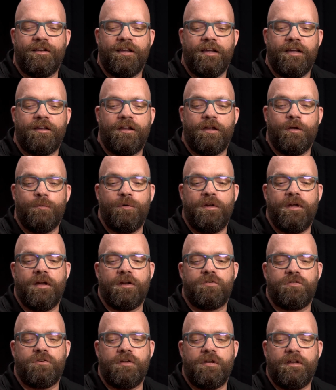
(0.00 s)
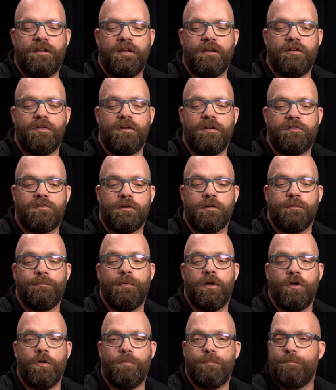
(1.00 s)
hey, can we actually get some
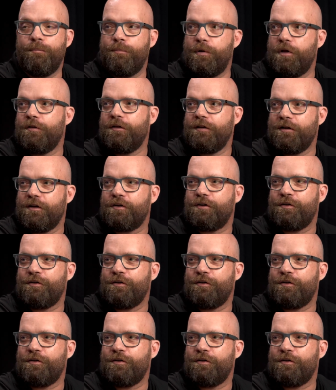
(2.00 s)
help building a